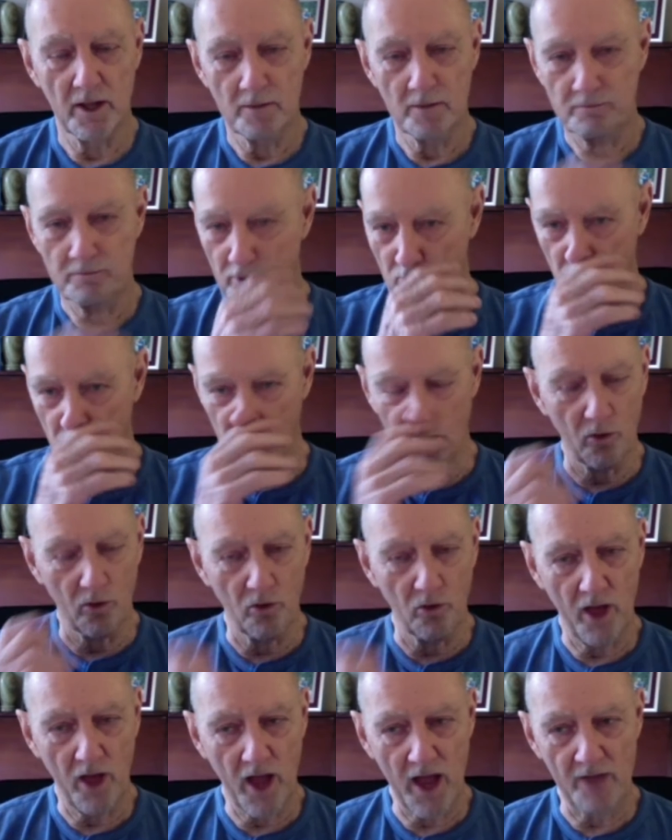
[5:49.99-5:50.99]
But we
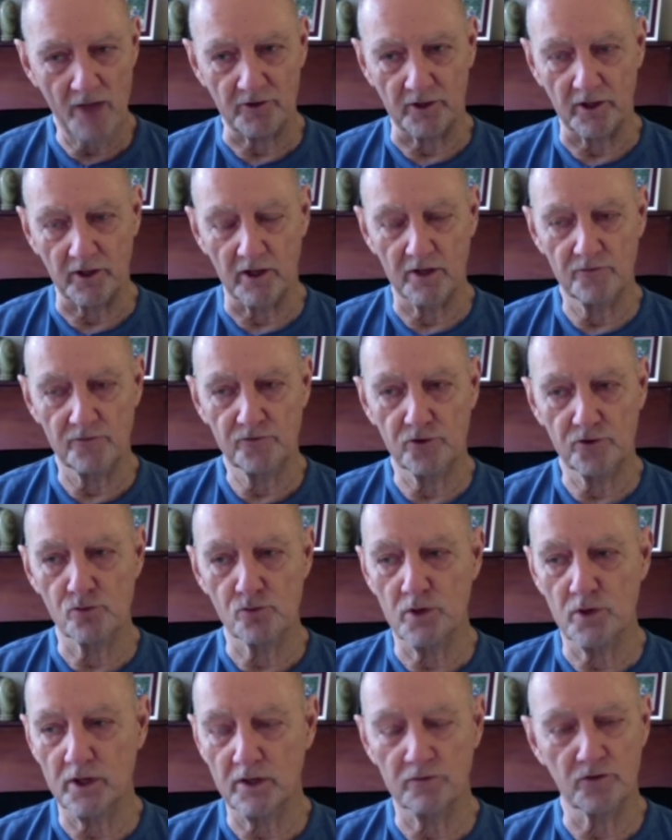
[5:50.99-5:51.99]
all have it. And if you
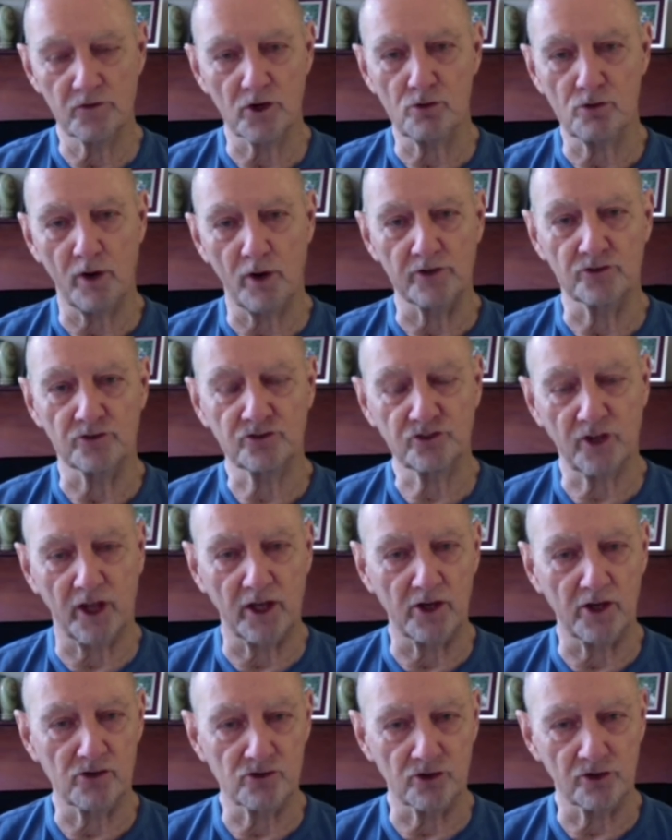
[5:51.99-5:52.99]
read the great
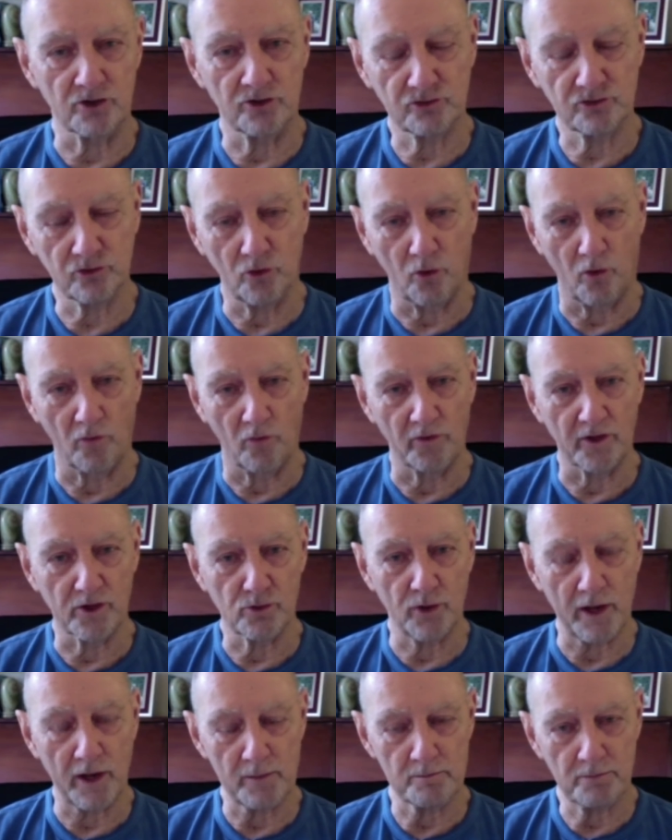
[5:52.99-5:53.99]
sages or the
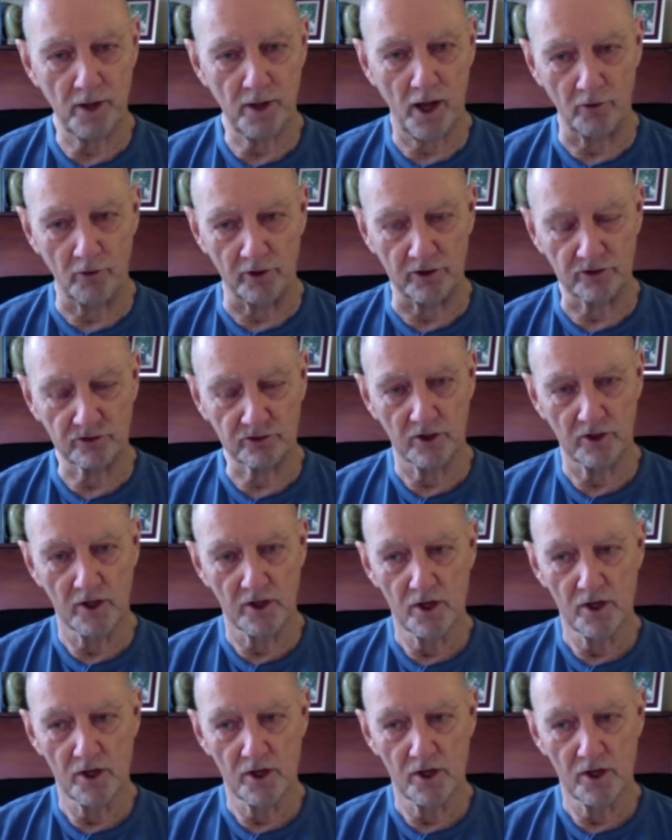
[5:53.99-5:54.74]
great poets